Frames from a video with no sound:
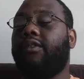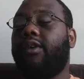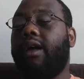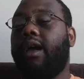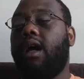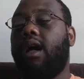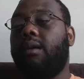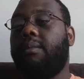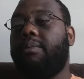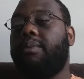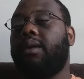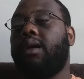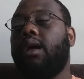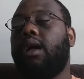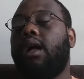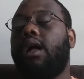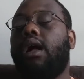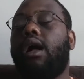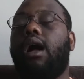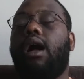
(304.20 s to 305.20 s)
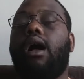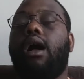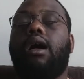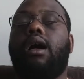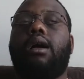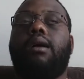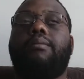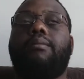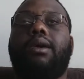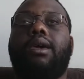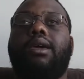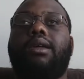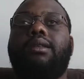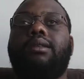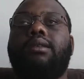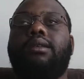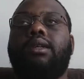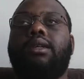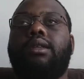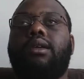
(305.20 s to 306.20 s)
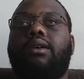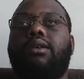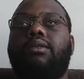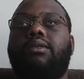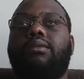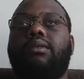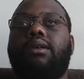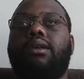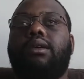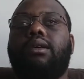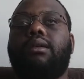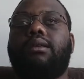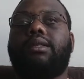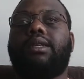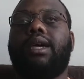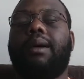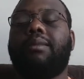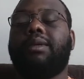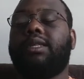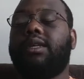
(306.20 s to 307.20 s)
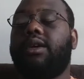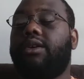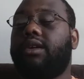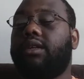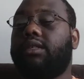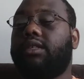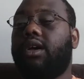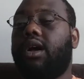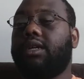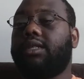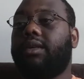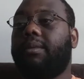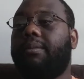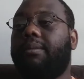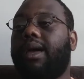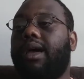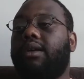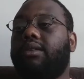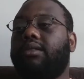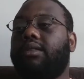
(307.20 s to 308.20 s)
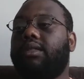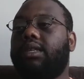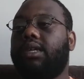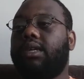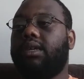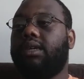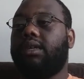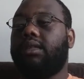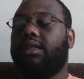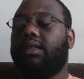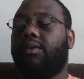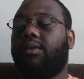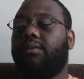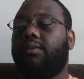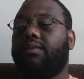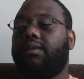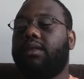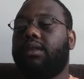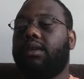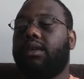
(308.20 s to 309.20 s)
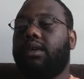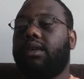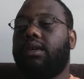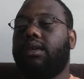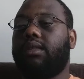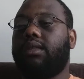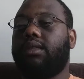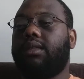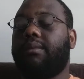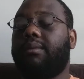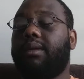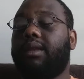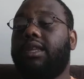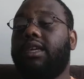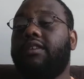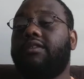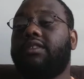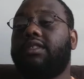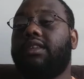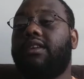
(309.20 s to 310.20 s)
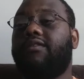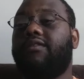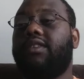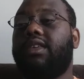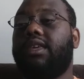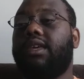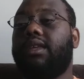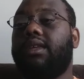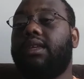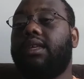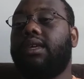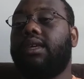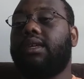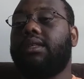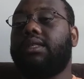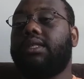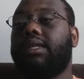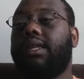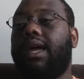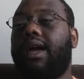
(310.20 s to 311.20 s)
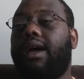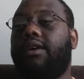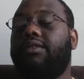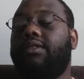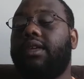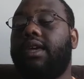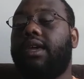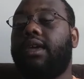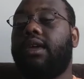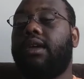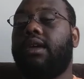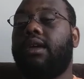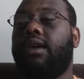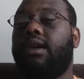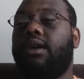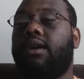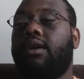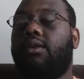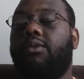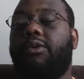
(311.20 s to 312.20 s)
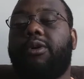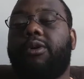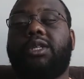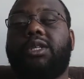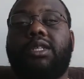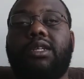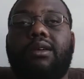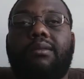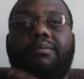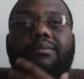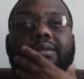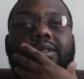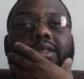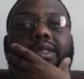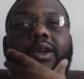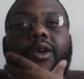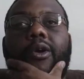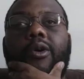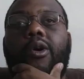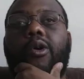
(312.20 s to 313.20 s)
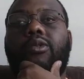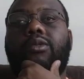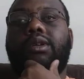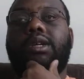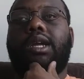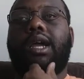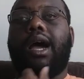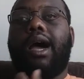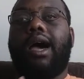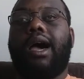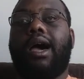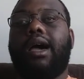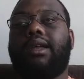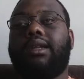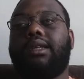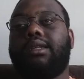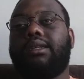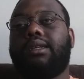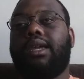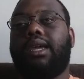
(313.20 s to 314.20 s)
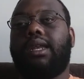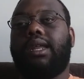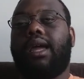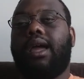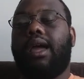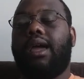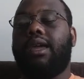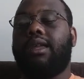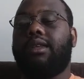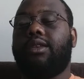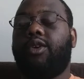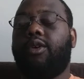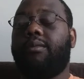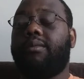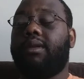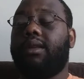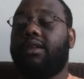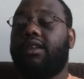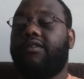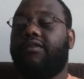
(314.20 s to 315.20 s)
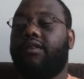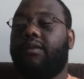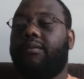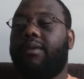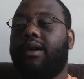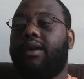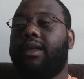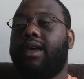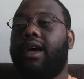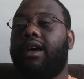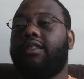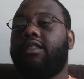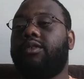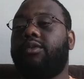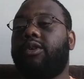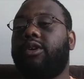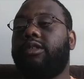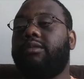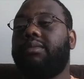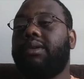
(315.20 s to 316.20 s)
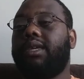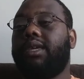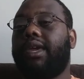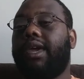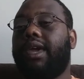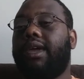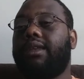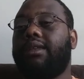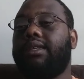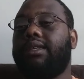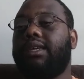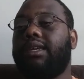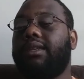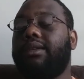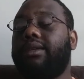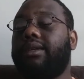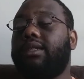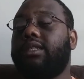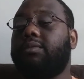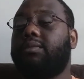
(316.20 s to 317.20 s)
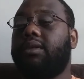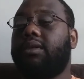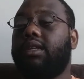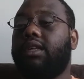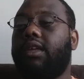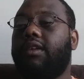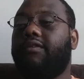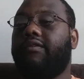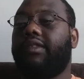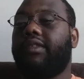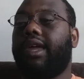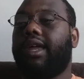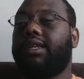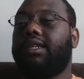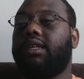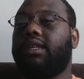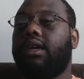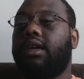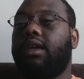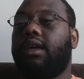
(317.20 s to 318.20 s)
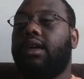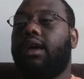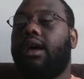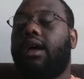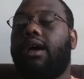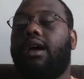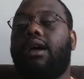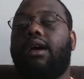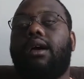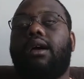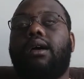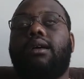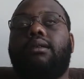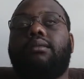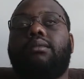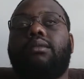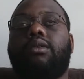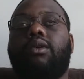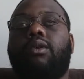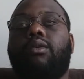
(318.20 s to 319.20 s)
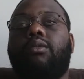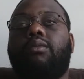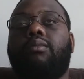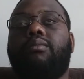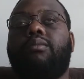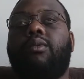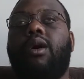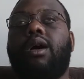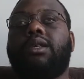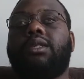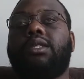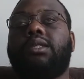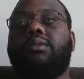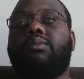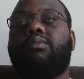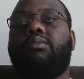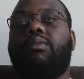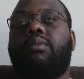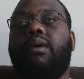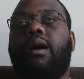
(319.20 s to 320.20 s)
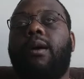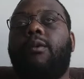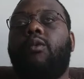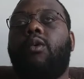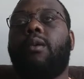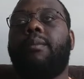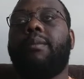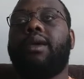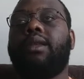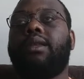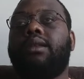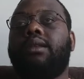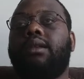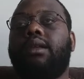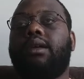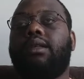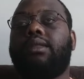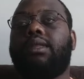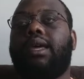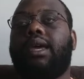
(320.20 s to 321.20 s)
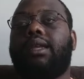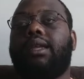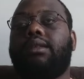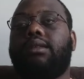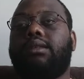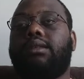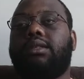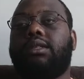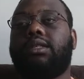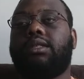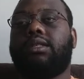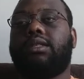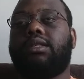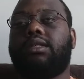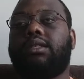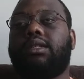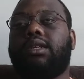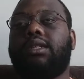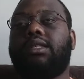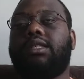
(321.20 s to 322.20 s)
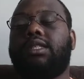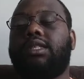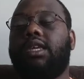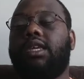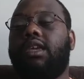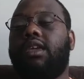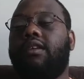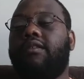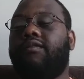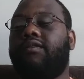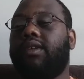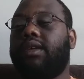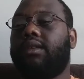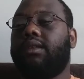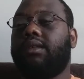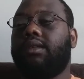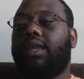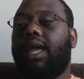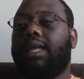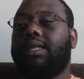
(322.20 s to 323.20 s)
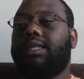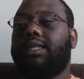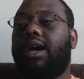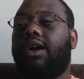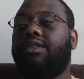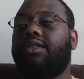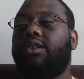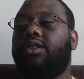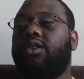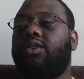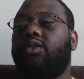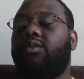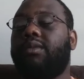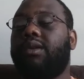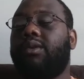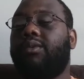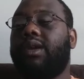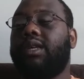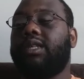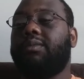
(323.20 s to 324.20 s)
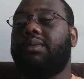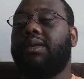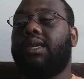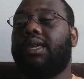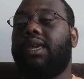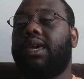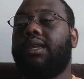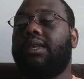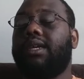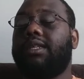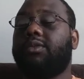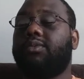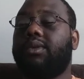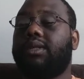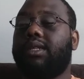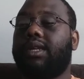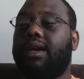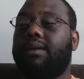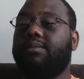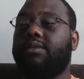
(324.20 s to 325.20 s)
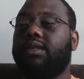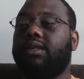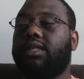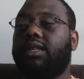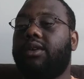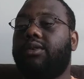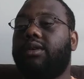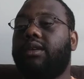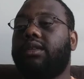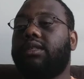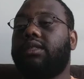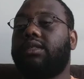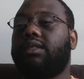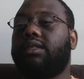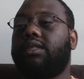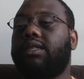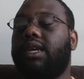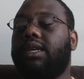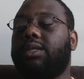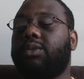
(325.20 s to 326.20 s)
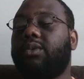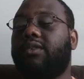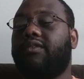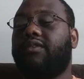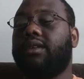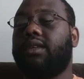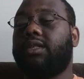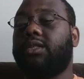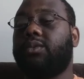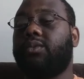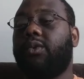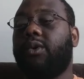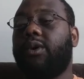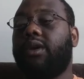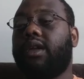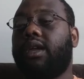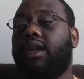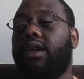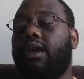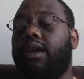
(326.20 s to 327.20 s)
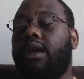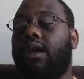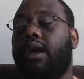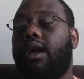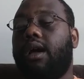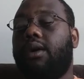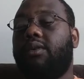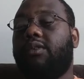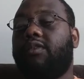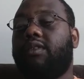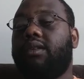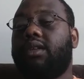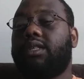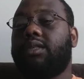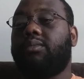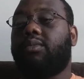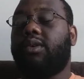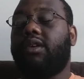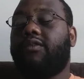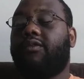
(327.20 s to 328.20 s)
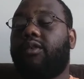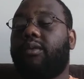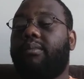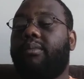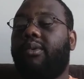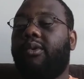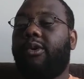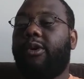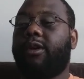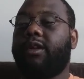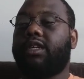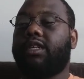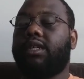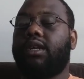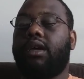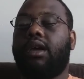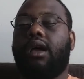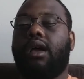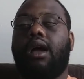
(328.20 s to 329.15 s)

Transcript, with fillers: for help. Um, and you know Thomas Harriot talks about the, the the the beliefs of the Indians and how they worship their own God and, and, and their belief about how the world began. The Indians believe that uh, there was a woman that just conceived, and that's how the human race began. That's what Thomas Harriot says within his work, uh, within this brief report.